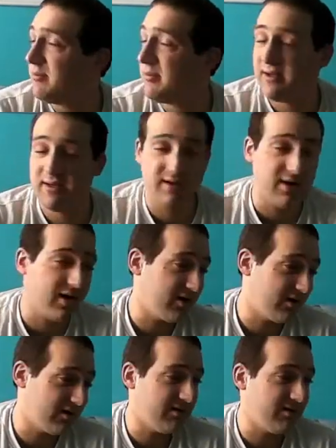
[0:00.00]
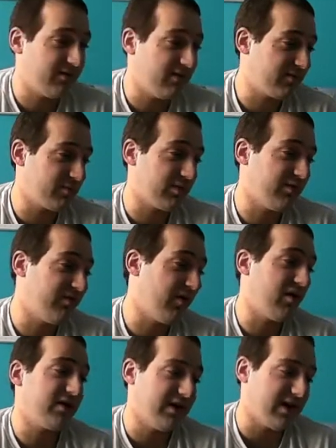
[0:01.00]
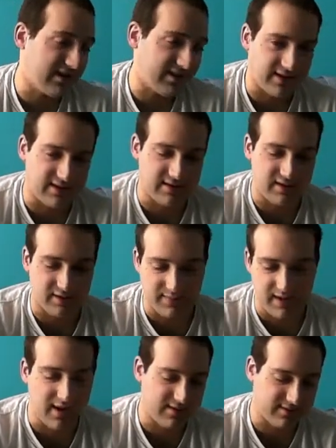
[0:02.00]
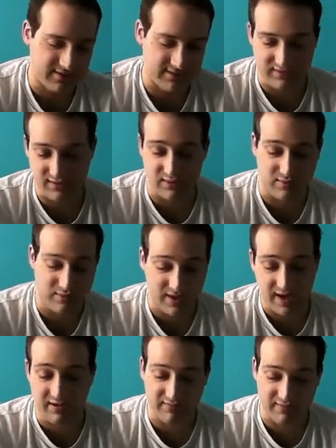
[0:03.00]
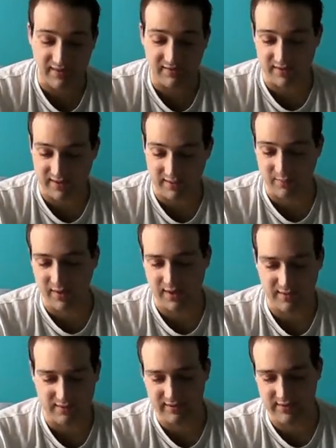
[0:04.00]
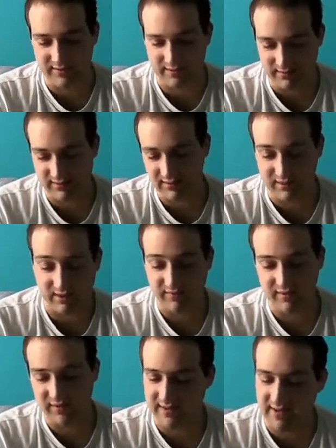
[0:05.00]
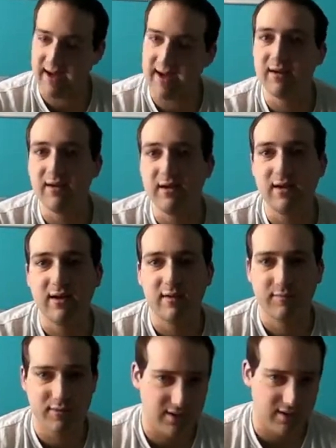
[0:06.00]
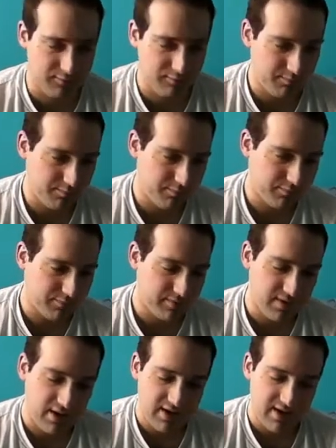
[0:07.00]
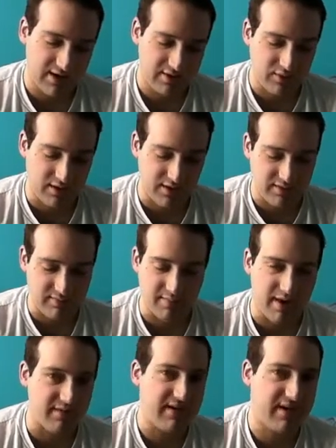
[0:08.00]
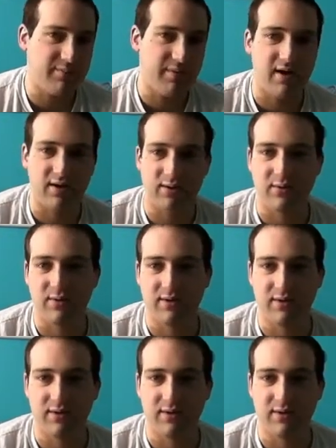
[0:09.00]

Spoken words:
But, you know, I heard if he's really foggy out, they can come out, and, you know, you can't have a vampire in and stuff like that. You know, that's what I love about vampire lore.